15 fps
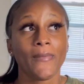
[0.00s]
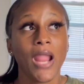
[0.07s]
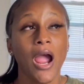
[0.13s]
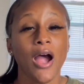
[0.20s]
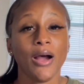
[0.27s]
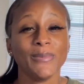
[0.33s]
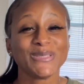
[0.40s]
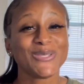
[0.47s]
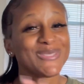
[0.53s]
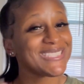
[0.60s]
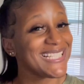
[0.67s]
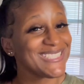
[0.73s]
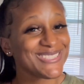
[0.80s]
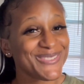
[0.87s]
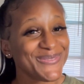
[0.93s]
Um, so
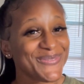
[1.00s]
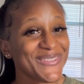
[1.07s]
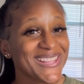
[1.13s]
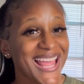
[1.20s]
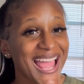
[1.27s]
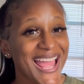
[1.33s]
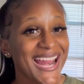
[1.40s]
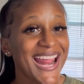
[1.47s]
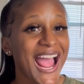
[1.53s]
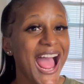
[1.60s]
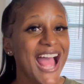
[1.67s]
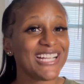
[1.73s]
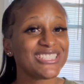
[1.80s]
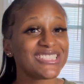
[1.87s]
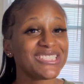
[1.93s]
stay tuned for that.
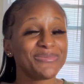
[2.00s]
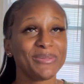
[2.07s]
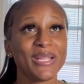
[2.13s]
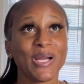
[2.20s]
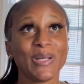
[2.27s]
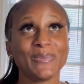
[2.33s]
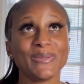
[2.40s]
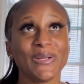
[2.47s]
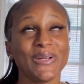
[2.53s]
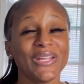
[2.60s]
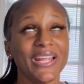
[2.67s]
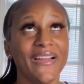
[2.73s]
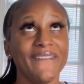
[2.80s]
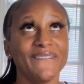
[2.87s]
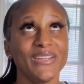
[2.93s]
I should be
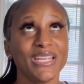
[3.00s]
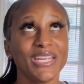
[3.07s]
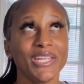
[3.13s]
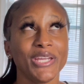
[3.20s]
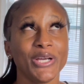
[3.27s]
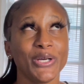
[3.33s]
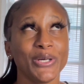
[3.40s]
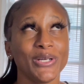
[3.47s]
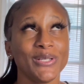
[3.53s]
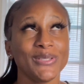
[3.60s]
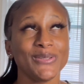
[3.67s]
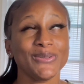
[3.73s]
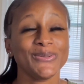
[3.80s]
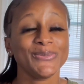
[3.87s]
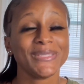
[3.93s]
uploading a
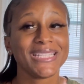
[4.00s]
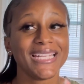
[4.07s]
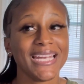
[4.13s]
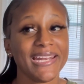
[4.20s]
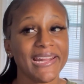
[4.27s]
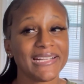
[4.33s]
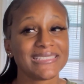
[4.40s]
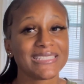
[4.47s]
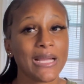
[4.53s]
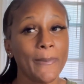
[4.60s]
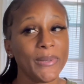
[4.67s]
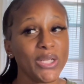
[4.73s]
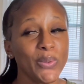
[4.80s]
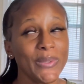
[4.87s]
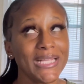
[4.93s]
video within the next
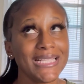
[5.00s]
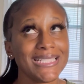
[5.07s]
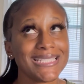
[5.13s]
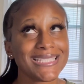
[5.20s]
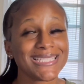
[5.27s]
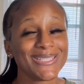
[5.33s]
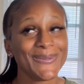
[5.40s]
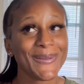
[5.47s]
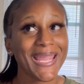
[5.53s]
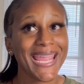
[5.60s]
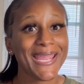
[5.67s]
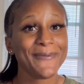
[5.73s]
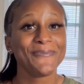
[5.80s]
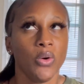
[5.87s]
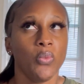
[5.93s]
couple of weeks.
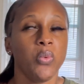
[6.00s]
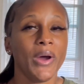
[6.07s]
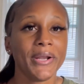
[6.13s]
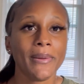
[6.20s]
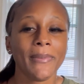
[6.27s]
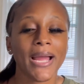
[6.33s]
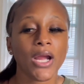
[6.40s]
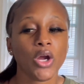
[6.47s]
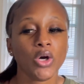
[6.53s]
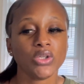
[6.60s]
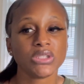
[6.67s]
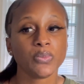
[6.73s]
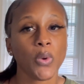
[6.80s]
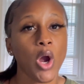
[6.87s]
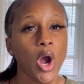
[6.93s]
Okay. One of my
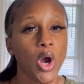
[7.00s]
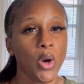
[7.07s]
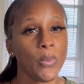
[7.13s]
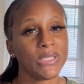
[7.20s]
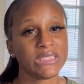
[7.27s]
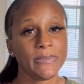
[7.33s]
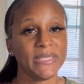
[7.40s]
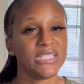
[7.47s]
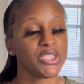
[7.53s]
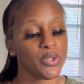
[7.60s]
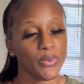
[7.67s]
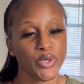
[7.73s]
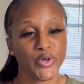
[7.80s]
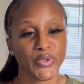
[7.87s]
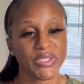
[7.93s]
goals will always be
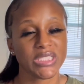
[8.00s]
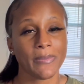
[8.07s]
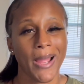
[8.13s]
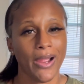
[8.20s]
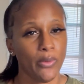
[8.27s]
to increase my